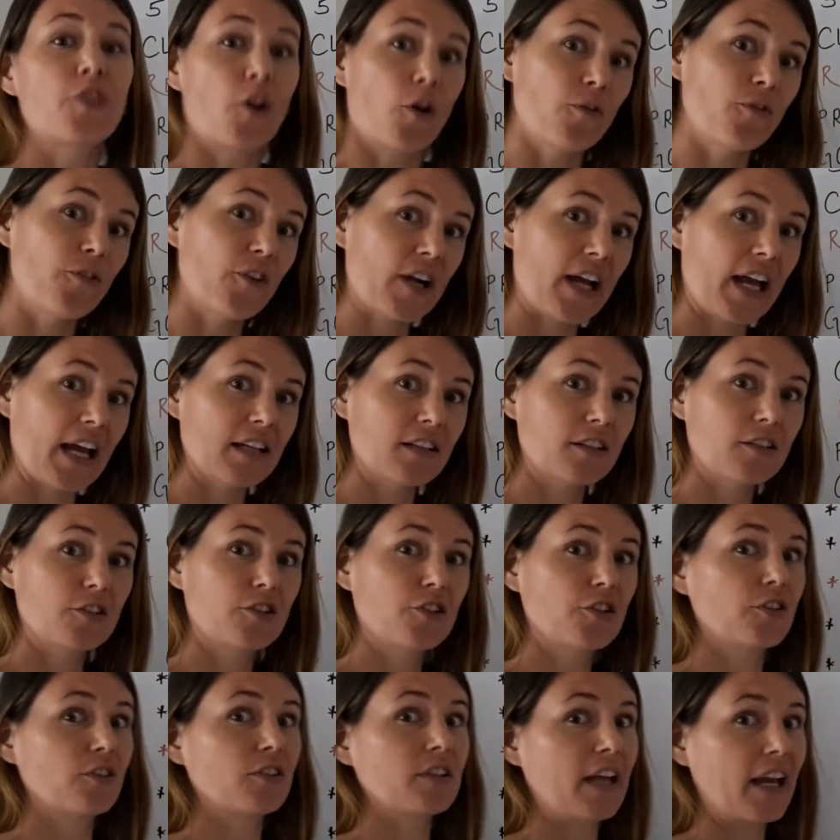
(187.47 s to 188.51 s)
Don't forget
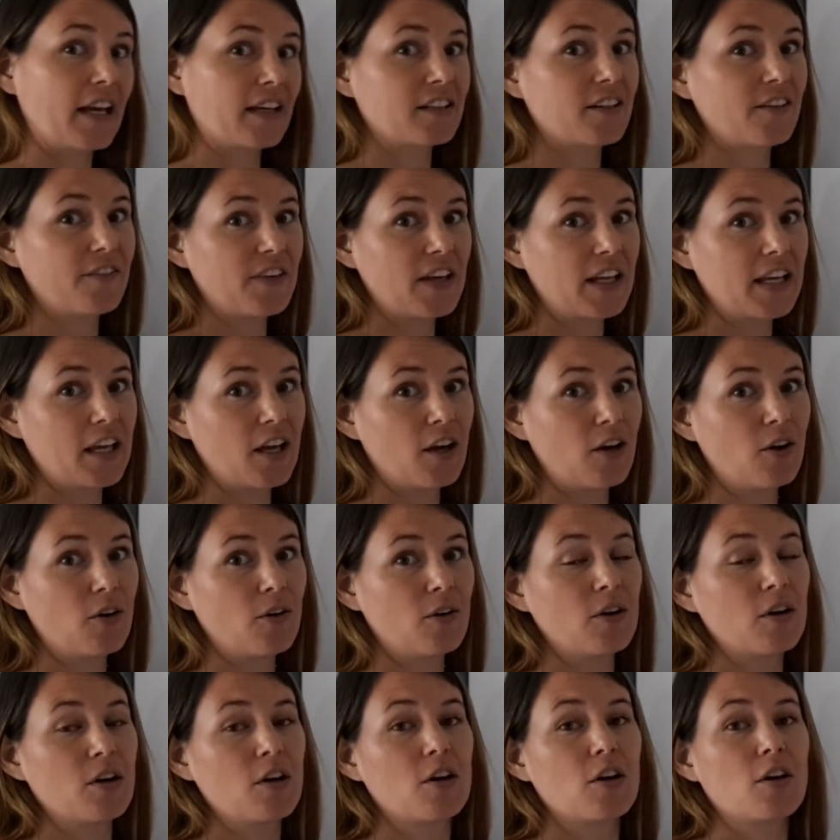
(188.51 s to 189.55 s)
to like the
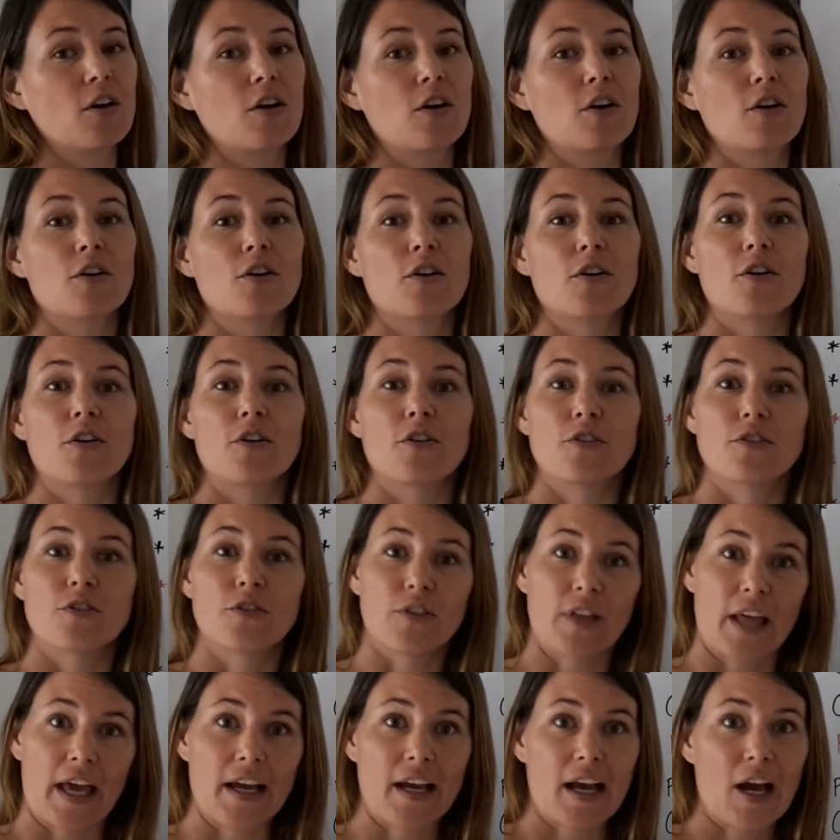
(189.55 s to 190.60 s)
video,
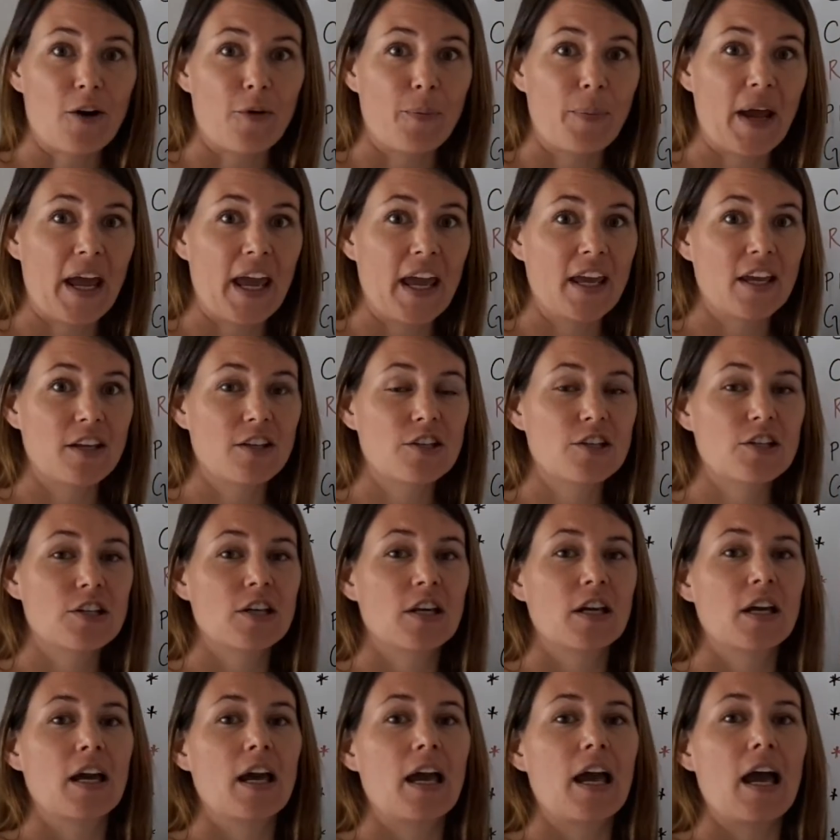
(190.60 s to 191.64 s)
to like our
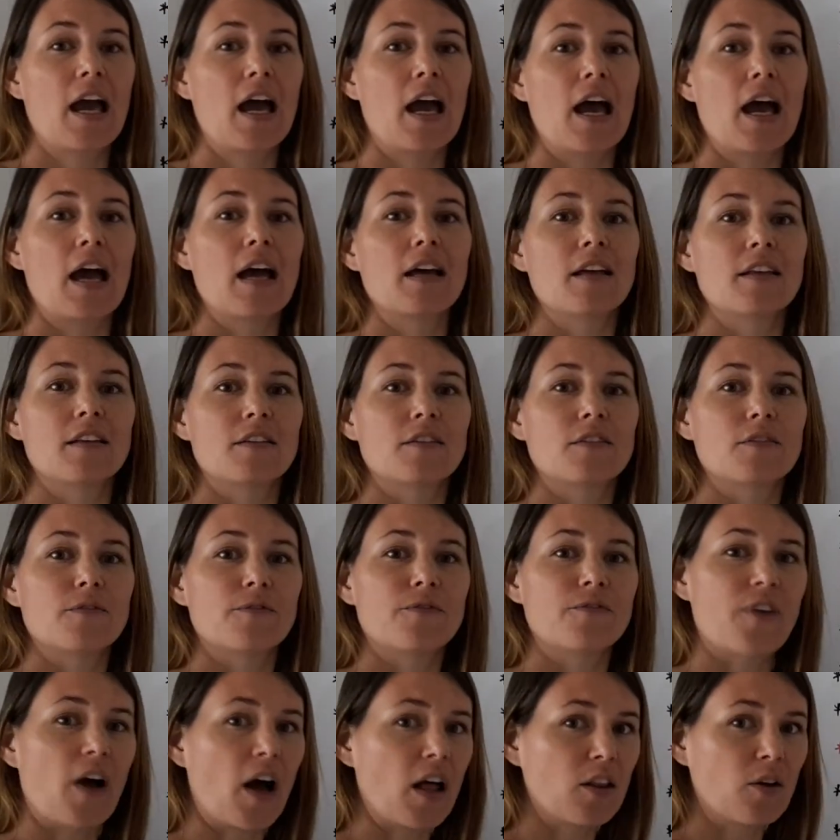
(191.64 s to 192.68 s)
page,
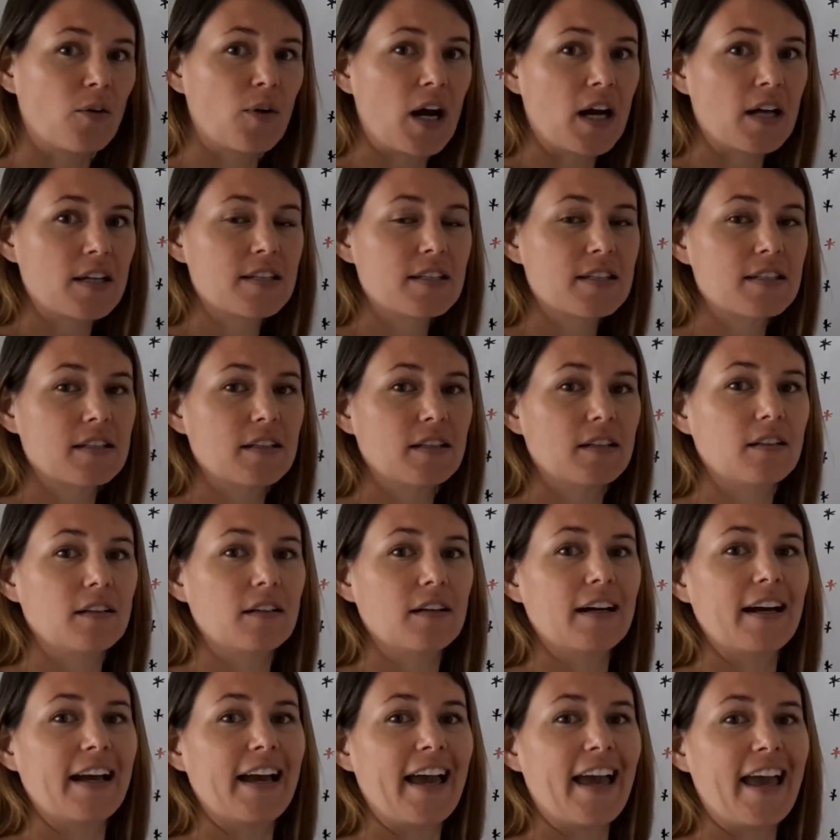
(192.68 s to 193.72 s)
follow us,
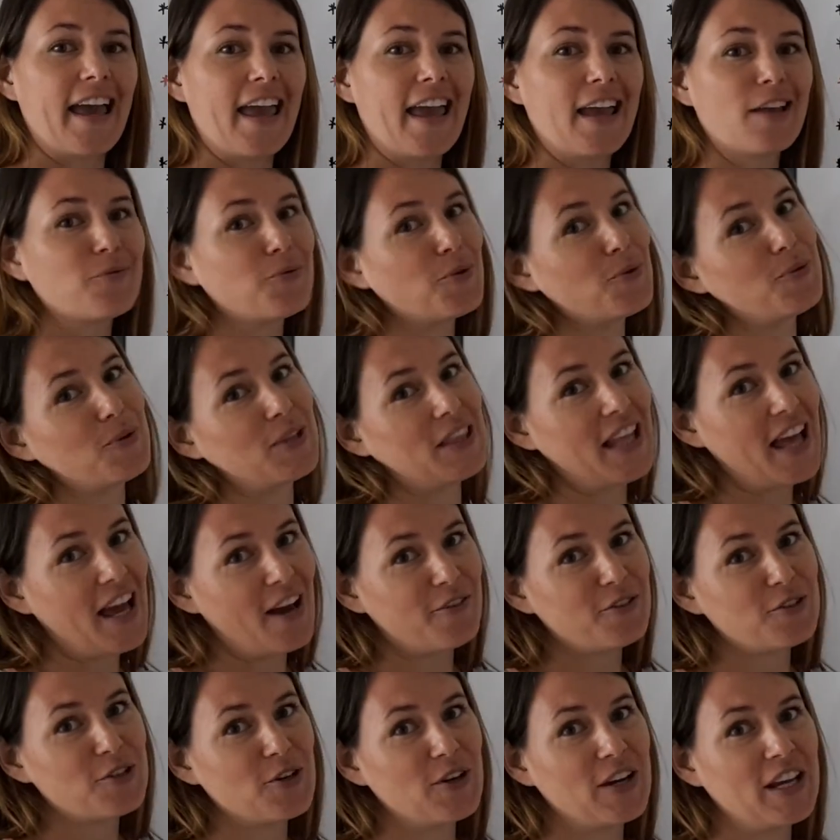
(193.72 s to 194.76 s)
and we would
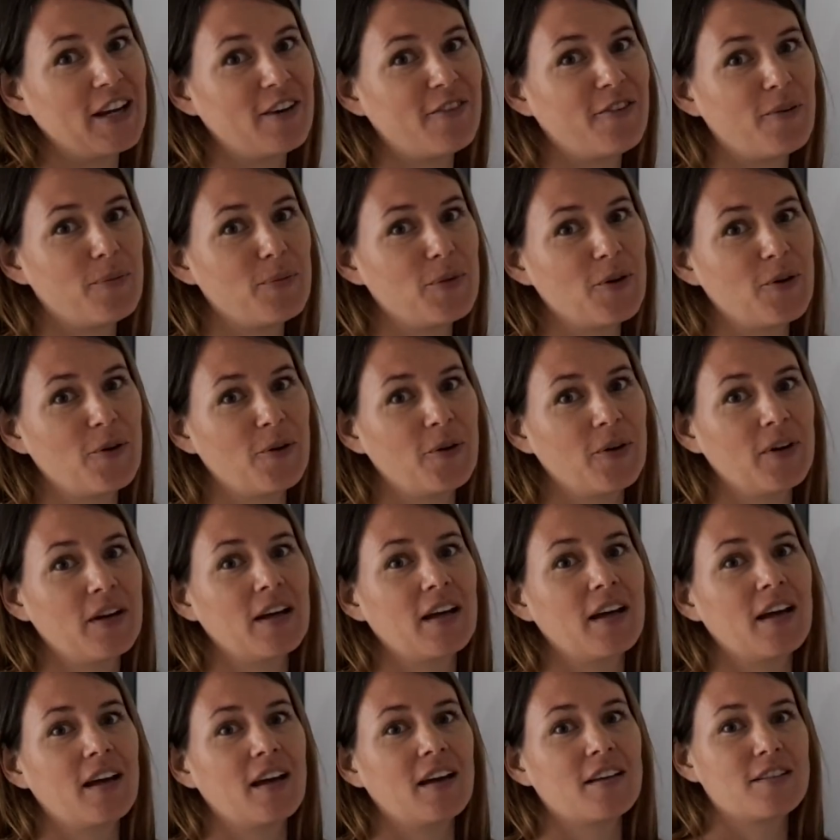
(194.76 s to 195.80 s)
love to hear from
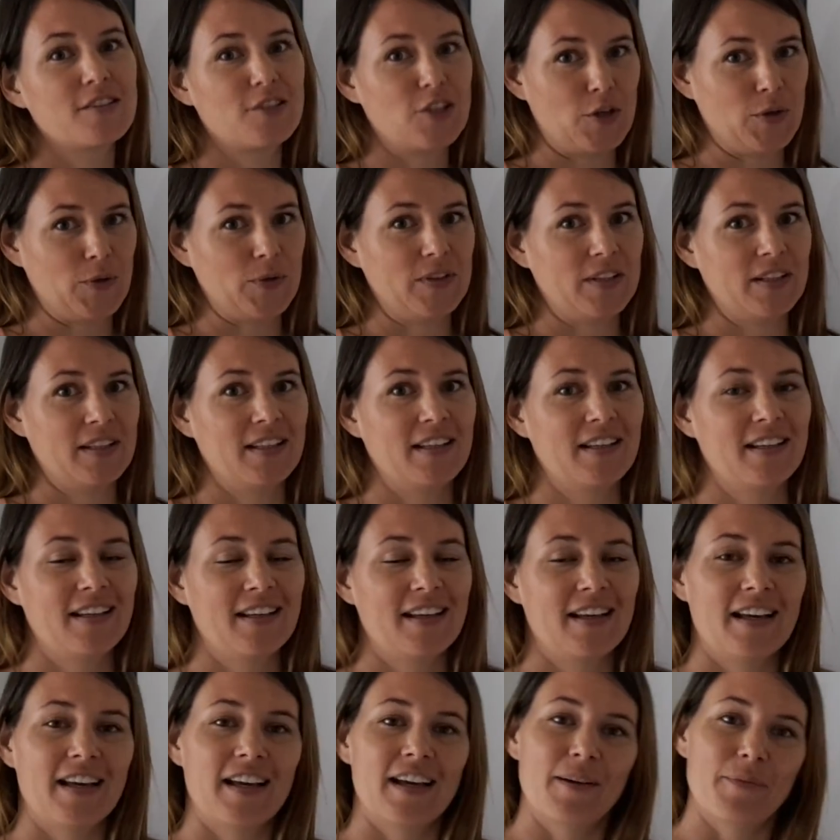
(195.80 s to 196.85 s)
you soon.
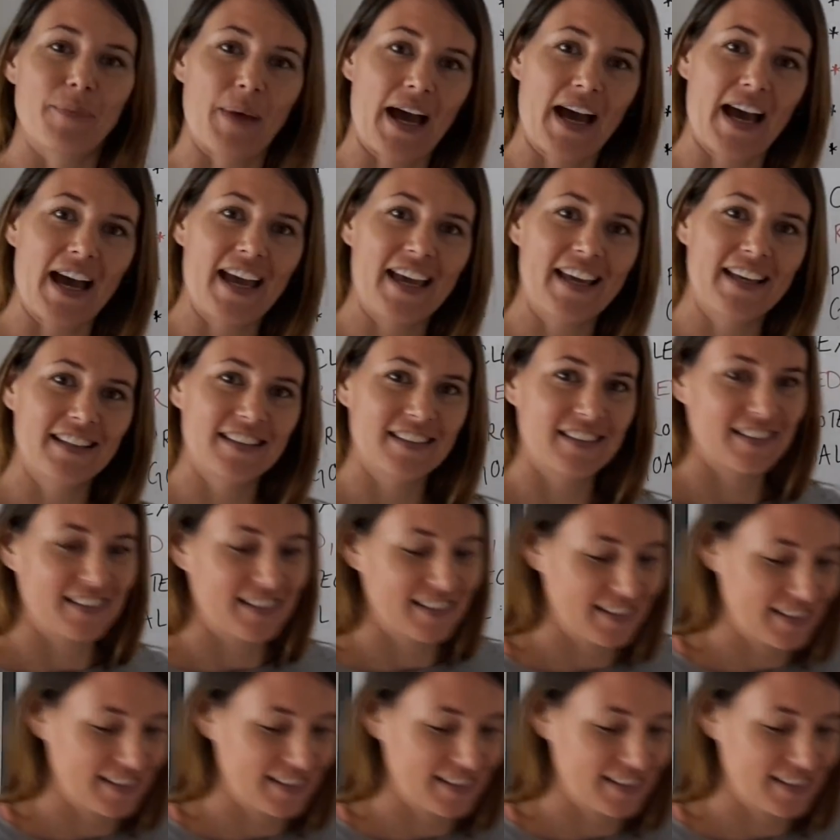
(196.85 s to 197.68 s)
Bye.